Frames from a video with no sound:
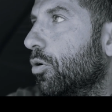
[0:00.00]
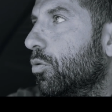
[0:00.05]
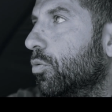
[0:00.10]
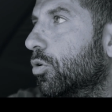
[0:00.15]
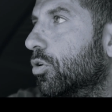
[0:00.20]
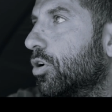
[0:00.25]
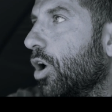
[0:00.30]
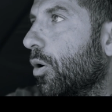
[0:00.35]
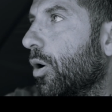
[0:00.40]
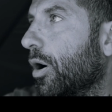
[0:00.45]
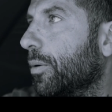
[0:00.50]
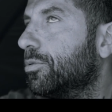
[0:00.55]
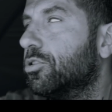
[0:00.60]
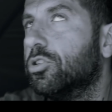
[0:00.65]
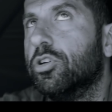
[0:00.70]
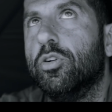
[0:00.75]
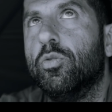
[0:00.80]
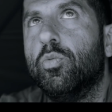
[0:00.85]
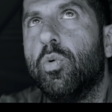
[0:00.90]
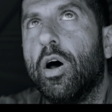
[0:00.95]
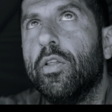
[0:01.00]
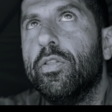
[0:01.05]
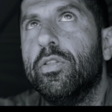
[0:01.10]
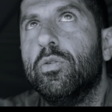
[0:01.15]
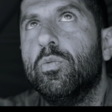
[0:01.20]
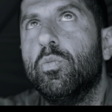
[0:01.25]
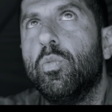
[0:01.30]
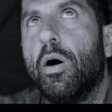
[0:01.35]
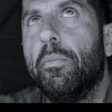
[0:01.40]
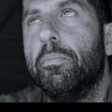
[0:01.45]
will go up to
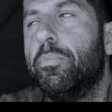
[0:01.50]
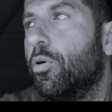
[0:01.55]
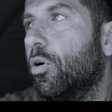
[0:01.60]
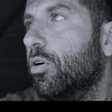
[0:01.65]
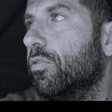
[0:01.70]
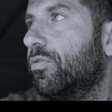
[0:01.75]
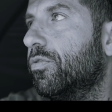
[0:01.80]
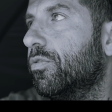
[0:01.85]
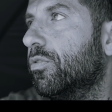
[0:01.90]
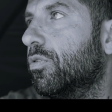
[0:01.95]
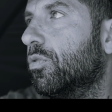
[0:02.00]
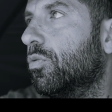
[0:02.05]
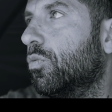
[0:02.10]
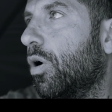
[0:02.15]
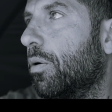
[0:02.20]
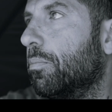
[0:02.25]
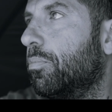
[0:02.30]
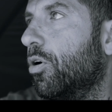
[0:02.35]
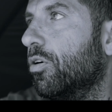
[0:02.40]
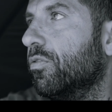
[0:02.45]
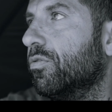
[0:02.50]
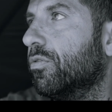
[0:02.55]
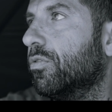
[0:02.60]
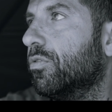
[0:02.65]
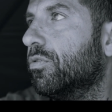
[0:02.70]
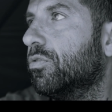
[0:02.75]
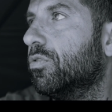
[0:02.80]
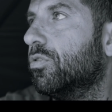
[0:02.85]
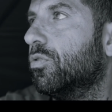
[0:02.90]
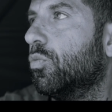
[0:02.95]

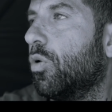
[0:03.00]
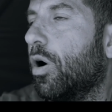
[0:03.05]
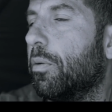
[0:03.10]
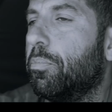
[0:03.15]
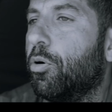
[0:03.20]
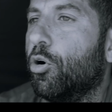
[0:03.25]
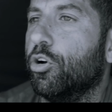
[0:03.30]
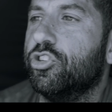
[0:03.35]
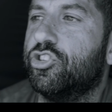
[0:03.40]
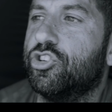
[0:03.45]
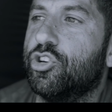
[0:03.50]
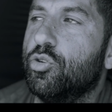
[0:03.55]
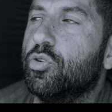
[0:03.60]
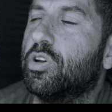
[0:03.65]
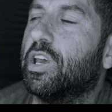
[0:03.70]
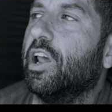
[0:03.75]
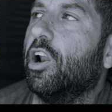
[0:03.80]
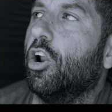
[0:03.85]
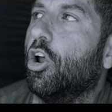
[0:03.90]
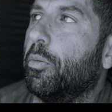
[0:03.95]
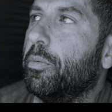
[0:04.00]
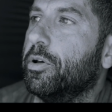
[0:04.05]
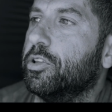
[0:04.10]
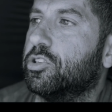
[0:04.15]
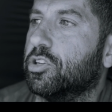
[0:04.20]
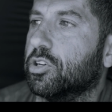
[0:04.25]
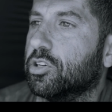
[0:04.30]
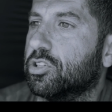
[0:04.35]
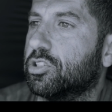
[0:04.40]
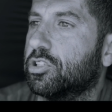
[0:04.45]
1.2
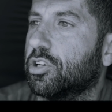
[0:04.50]
kilometers.